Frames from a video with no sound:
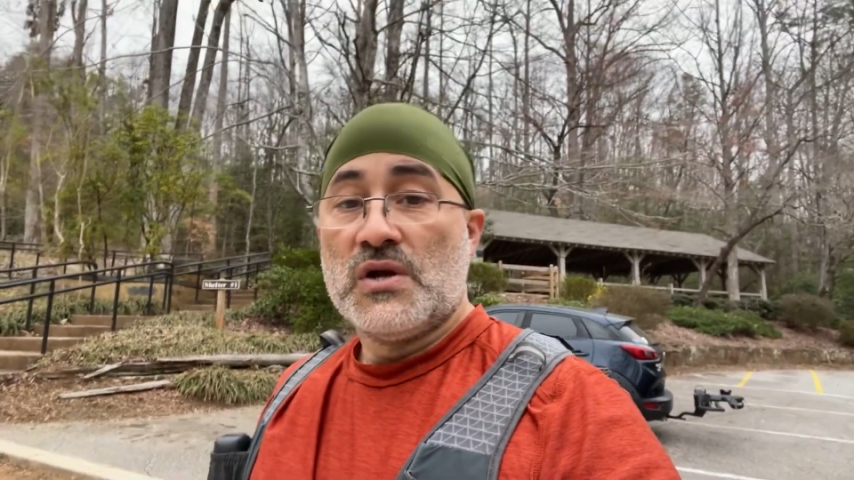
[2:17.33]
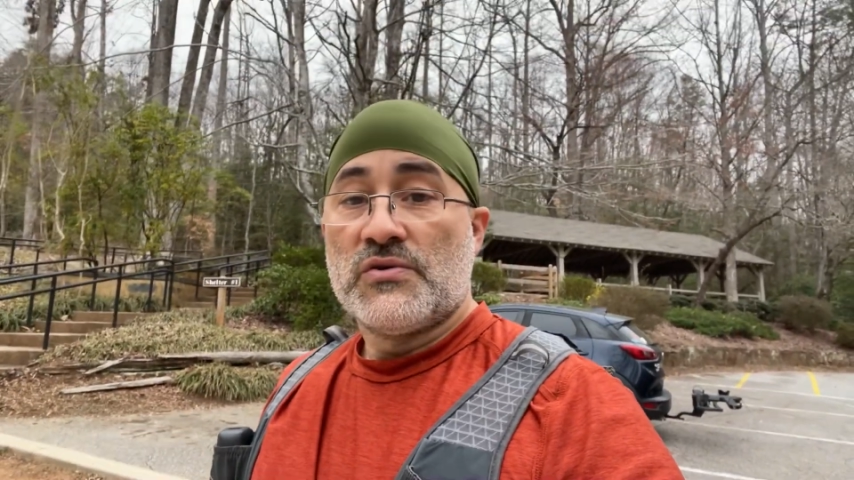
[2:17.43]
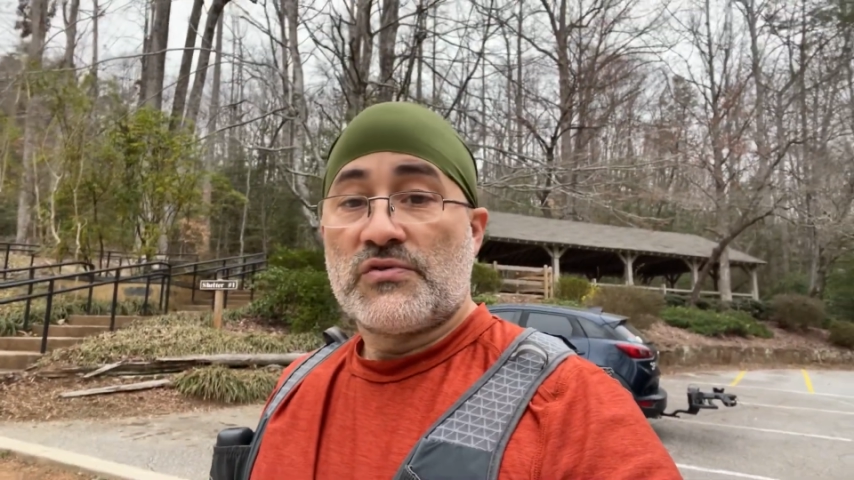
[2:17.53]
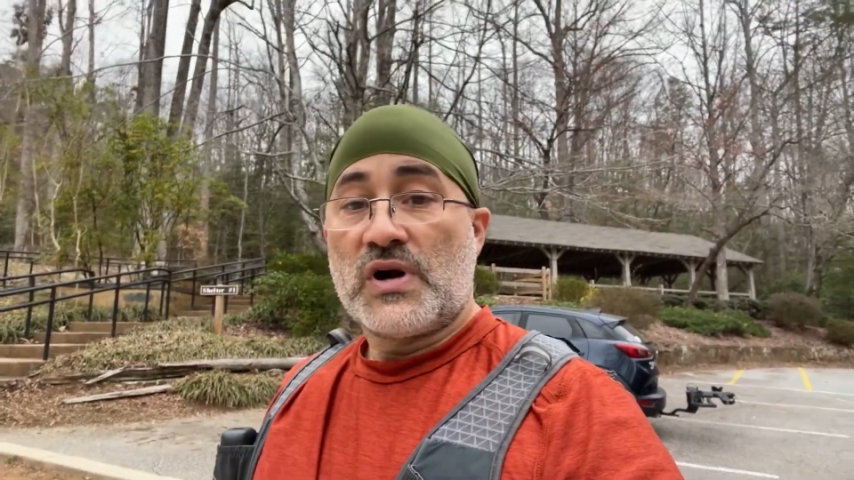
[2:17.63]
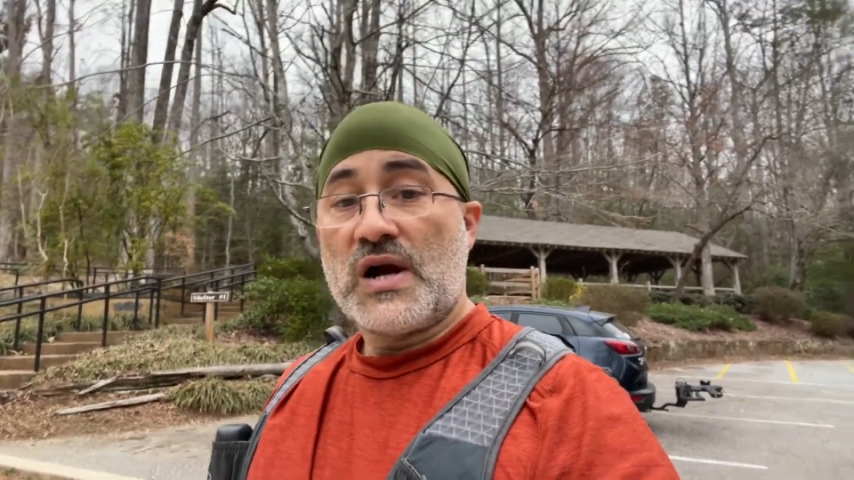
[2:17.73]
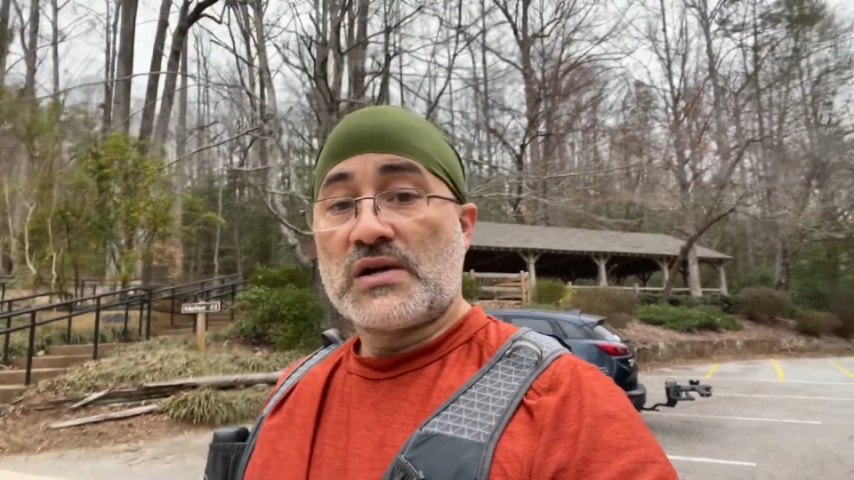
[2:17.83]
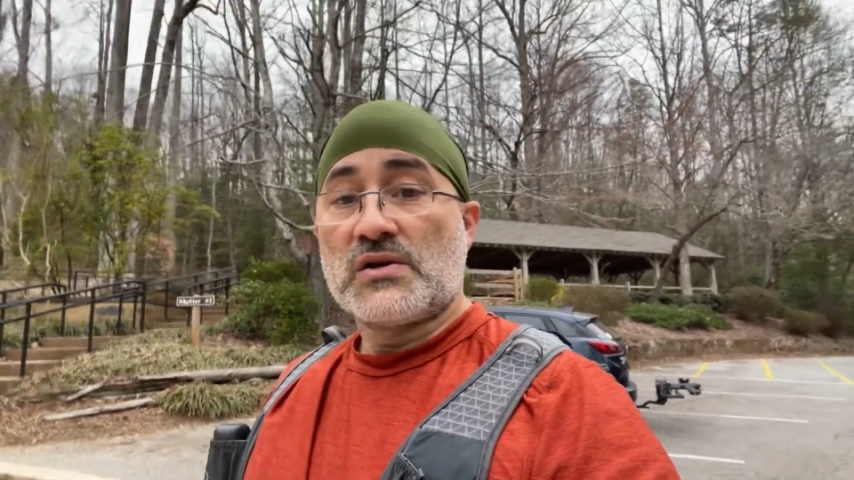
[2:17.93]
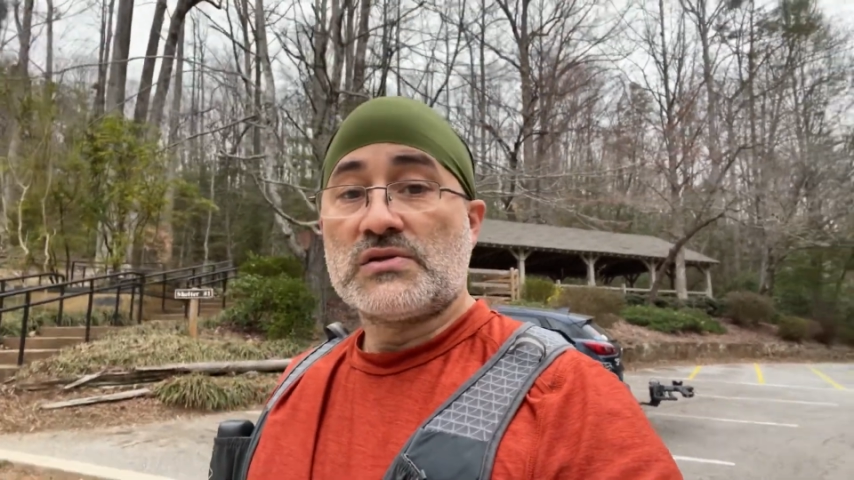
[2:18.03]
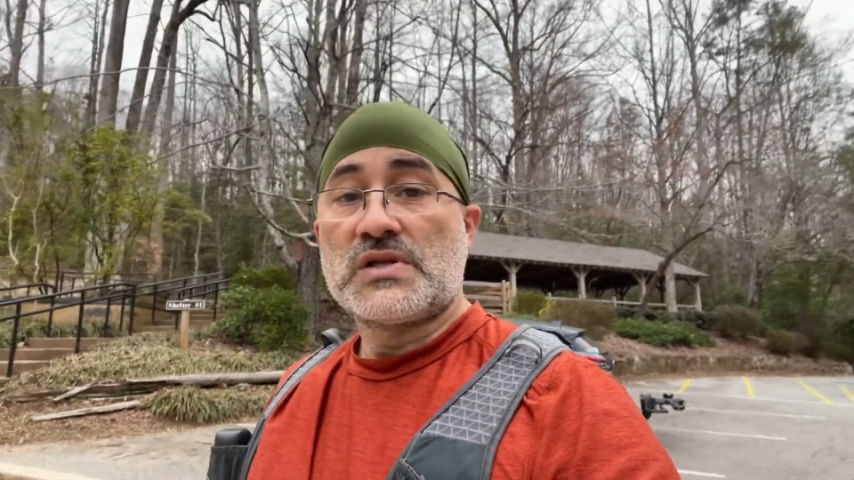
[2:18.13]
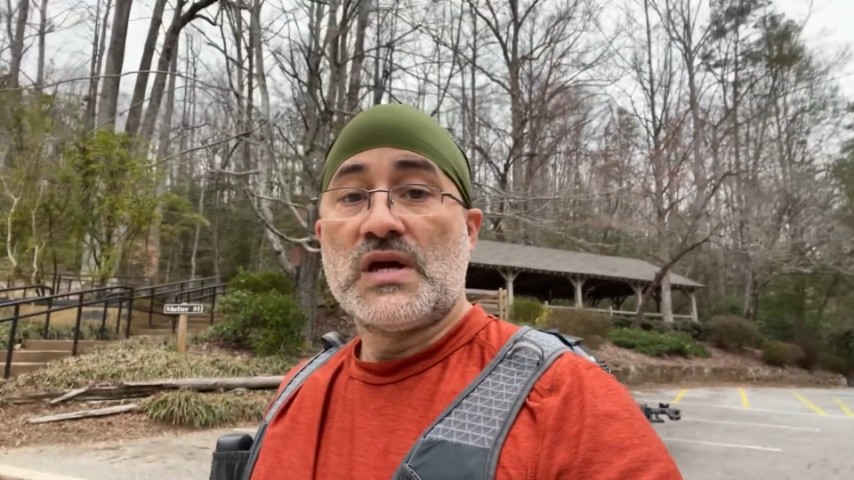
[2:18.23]
for
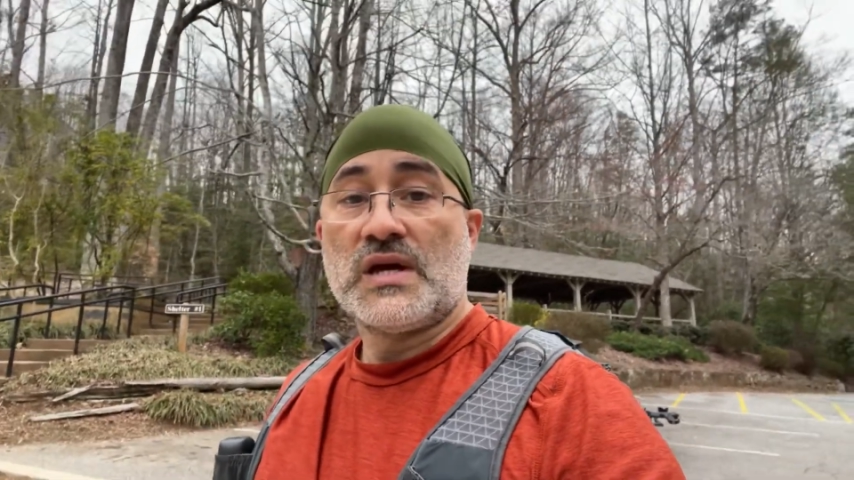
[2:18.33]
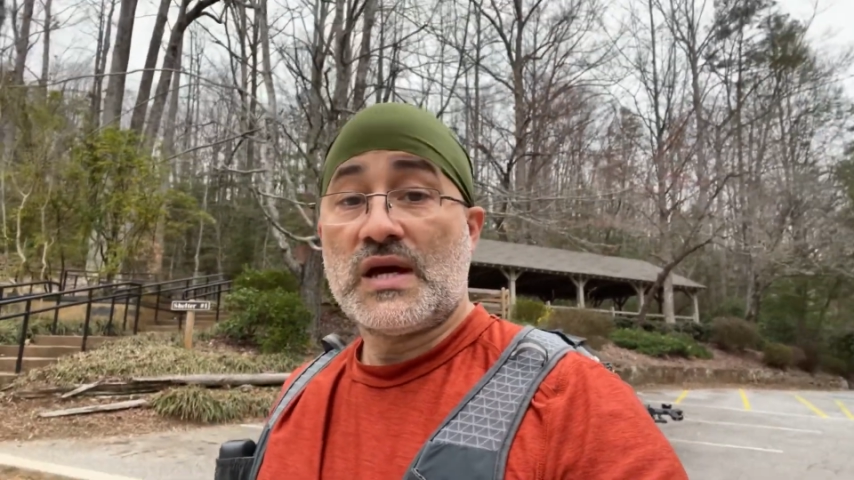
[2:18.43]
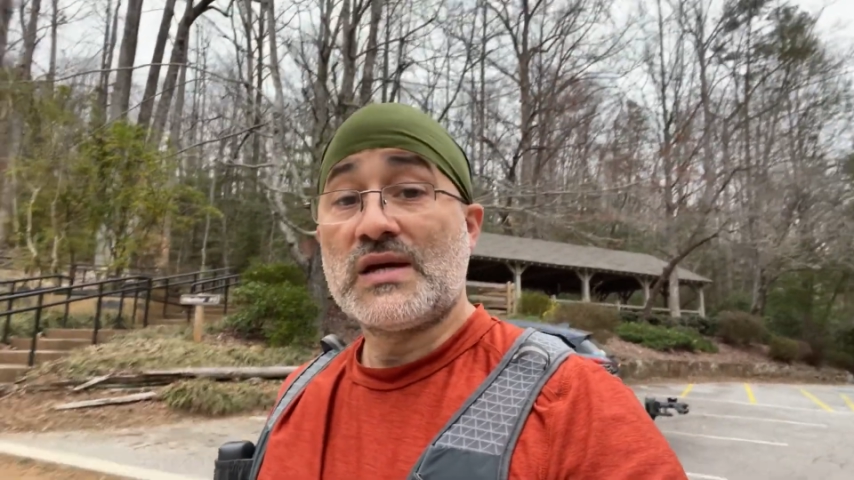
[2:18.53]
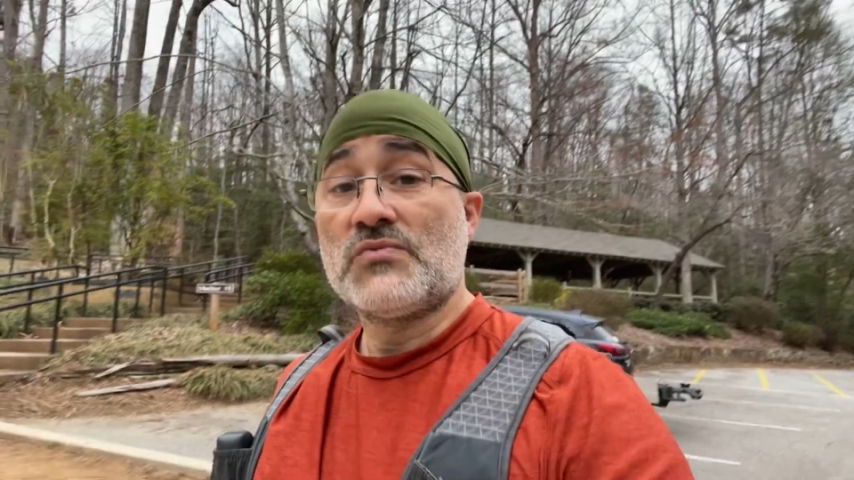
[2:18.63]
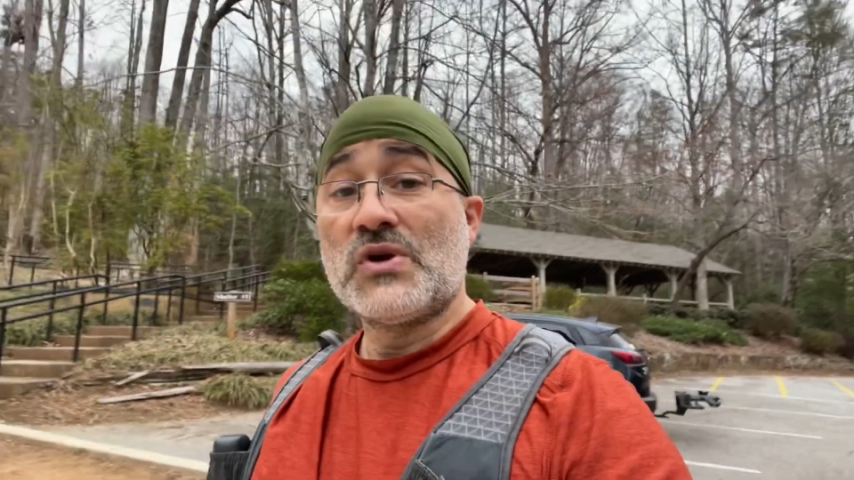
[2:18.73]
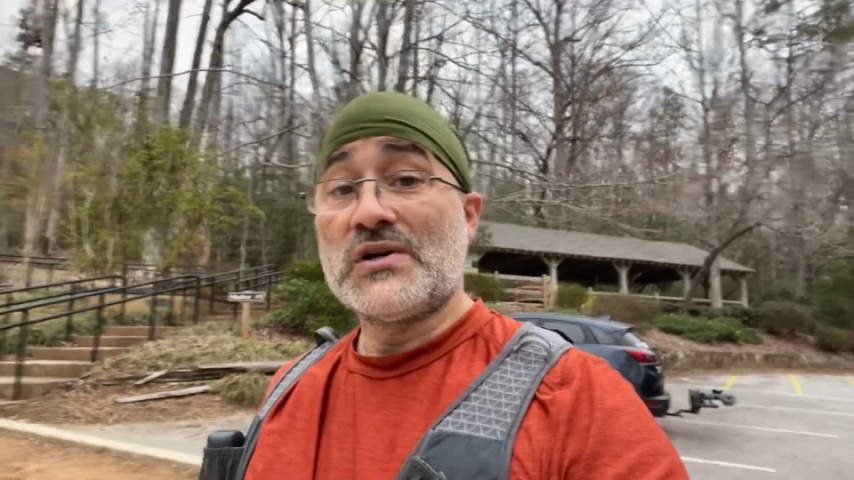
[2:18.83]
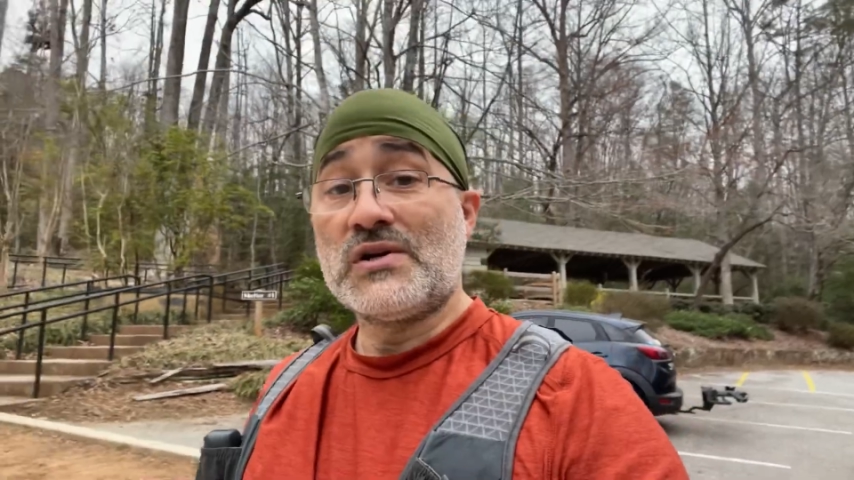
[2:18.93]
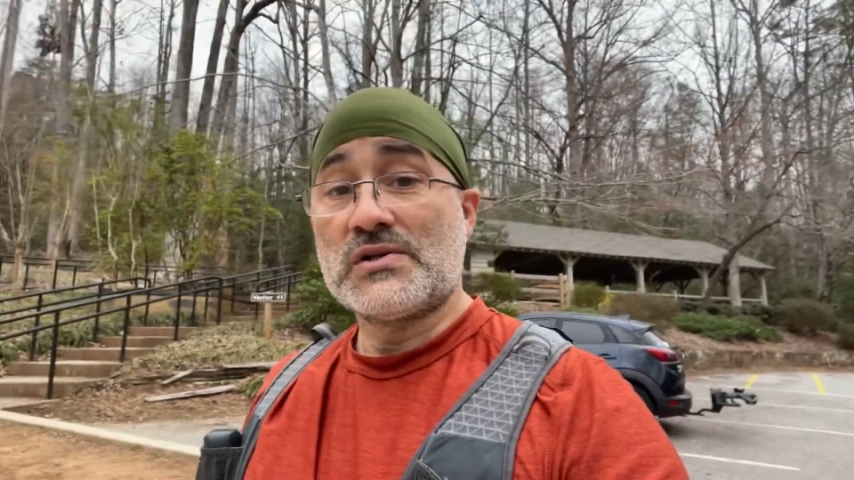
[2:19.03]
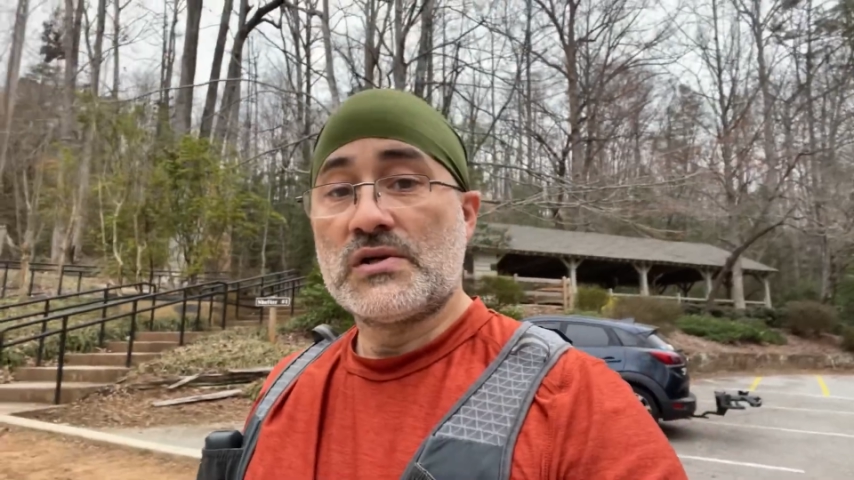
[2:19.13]
hikers and runners.